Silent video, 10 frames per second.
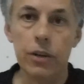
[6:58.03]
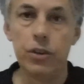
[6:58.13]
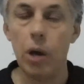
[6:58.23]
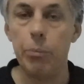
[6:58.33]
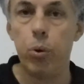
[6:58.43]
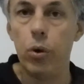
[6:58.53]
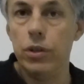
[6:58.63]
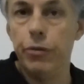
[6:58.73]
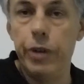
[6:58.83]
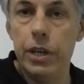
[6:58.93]
Don't point
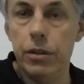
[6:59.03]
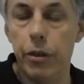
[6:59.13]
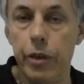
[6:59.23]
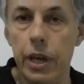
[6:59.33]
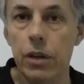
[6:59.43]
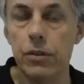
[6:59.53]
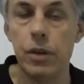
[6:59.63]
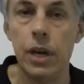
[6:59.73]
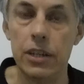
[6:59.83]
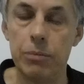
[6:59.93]
your feet to things,
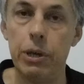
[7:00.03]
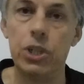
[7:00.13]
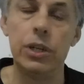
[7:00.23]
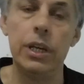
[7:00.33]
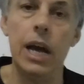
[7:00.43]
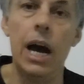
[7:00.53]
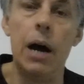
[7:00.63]
especially